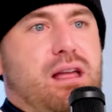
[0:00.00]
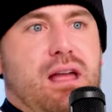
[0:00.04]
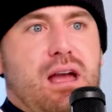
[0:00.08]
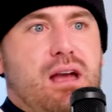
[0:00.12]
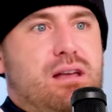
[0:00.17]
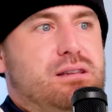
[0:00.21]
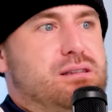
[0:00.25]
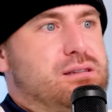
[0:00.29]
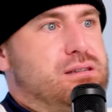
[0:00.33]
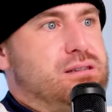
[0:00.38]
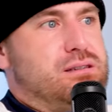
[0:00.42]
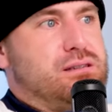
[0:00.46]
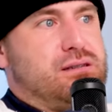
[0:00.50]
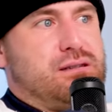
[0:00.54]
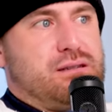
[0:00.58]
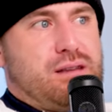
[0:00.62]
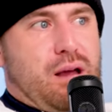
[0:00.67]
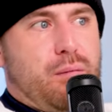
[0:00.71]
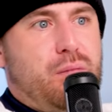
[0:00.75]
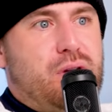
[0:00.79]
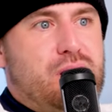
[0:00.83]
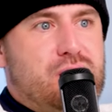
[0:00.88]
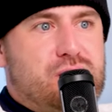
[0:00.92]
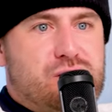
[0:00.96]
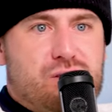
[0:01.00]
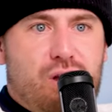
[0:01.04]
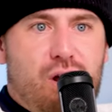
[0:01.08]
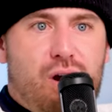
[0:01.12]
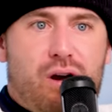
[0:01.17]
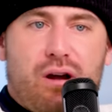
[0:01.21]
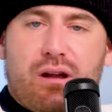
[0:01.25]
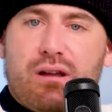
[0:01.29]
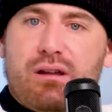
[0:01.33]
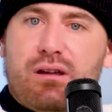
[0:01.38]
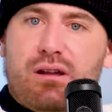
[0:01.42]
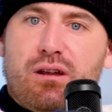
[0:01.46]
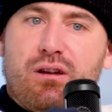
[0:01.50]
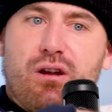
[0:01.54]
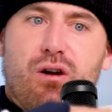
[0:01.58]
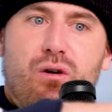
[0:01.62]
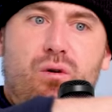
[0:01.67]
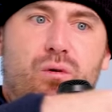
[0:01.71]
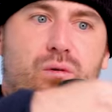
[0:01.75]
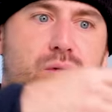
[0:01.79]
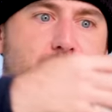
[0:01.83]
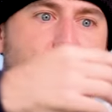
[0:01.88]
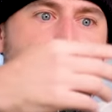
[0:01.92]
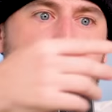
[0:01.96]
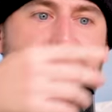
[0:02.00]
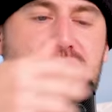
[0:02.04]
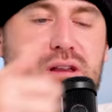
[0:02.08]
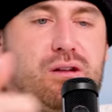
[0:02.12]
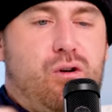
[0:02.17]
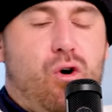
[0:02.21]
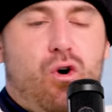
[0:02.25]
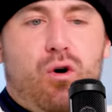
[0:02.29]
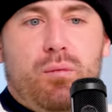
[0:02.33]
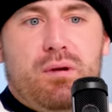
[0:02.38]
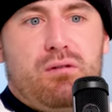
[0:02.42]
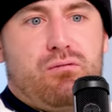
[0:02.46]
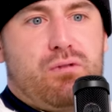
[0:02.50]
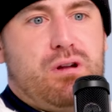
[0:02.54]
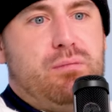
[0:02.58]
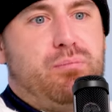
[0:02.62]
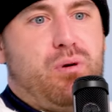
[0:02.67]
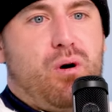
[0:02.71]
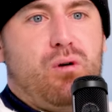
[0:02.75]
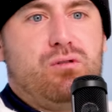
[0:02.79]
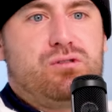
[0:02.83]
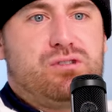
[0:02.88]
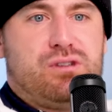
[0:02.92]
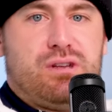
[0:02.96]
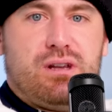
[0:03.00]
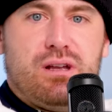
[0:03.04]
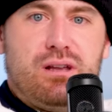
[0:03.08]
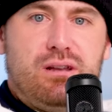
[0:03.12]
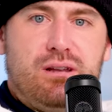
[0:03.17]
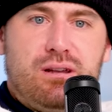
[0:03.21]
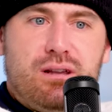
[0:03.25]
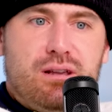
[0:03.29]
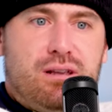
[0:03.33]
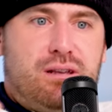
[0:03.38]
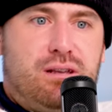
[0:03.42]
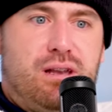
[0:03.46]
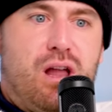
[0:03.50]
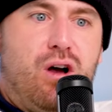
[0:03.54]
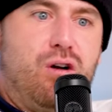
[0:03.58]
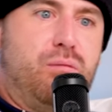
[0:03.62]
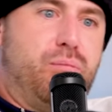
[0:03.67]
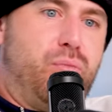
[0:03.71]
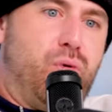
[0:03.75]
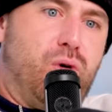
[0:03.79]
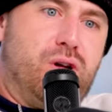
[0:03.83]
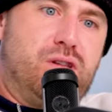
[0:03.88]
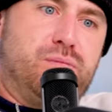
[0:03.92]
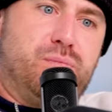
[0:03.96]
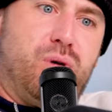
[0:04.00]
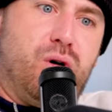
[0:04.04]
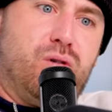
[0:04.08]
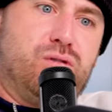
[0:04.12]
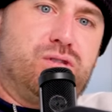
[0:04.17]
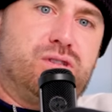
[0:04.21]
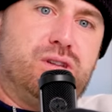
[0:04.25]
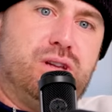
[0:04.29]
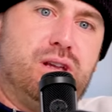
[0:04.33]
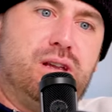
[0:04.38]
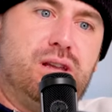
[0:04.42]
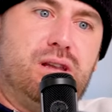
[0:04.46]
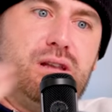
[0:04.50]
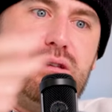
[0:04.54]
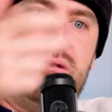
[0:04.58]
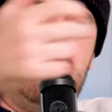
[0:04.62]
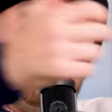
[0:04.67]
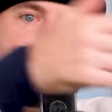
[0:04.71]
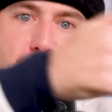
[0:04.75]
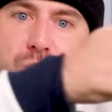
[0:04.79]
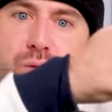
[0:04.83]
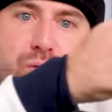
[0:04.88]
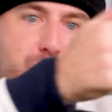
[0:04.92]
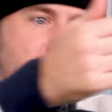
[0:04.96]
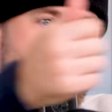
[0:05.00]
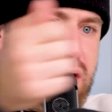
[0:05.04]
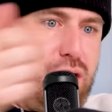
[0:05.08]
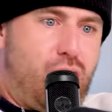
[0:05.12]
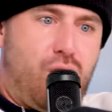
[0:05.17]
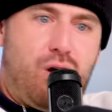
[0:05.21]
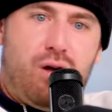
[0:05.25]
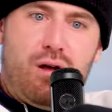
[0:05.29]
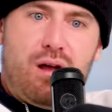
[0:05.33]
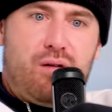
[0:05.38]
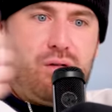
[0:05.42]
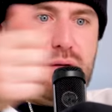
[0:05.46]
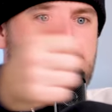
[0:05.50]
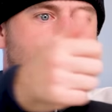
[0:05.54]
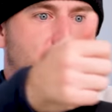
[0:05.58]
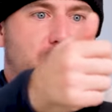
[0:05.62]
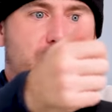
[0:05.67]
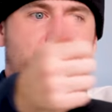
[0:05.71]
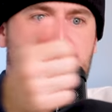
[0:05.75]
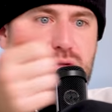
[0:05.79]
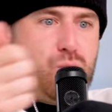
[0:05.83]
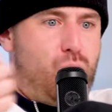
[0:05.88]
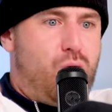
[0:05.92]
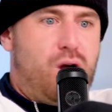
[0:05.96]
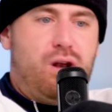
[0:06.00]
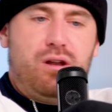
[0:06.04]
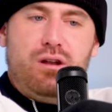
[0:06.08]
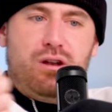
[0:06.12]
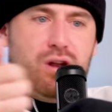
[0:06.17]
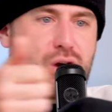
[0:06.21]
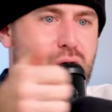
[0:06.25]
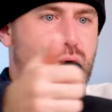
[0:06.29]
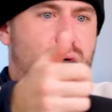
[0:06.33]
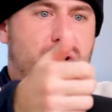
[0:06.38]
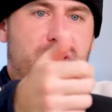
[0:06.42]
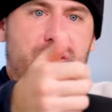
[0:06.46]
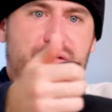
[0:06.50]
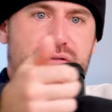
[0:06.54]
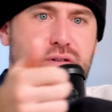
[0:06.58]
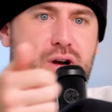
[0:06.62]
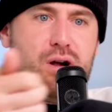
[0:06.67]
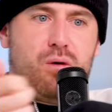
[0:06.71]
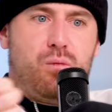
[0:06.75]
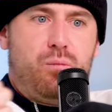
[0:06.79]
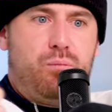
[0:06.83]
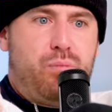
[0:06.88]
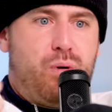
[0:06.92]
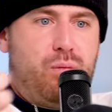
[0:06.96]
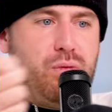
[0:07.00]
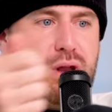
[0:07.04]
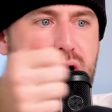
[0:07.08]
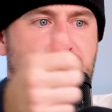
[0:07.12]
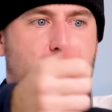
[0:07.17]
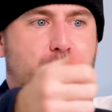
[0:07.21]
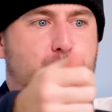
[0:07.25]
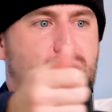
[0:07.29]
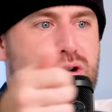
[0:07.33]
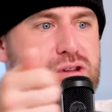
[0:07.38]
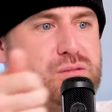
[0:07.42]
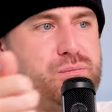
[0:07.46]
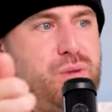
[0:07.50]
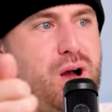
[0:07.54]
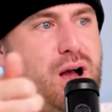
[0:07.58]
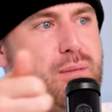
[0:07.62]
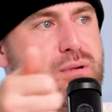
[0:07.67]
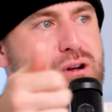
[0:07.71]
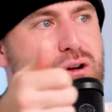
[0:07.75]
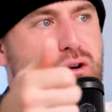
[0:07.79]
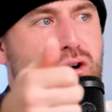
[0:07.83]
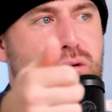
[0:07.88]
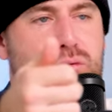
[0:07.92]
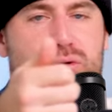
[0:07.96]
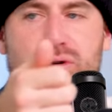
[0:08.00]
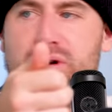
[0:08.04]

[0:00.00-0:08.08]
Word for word: I guess somebody saw it, you know. I mean, Colby reposted it. Nelk Boys posted it, and we were they all everybody. If you wanted to know where the fuck Nelk Boys, Bob